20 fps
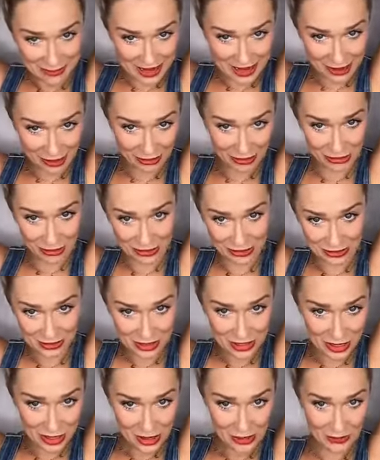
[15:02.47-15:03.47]
my hair looks
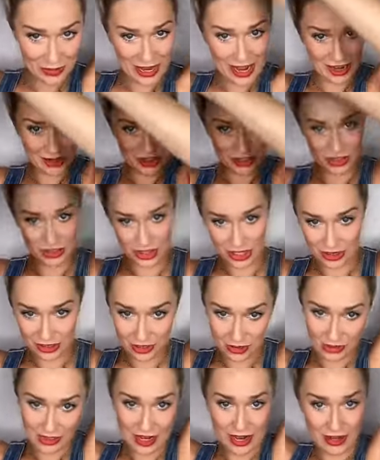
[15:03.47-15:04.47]
when I actually
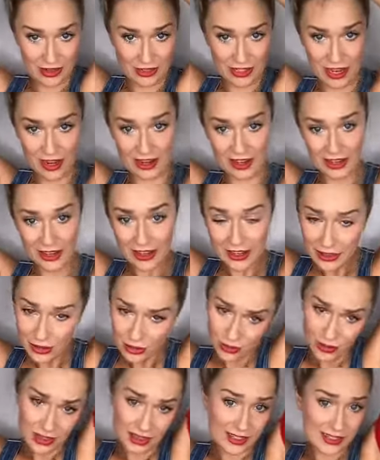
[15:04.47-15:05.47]
just use a hair tie.
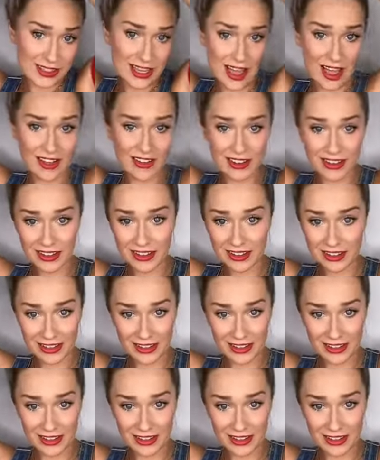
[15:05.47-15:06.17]
It's really sad.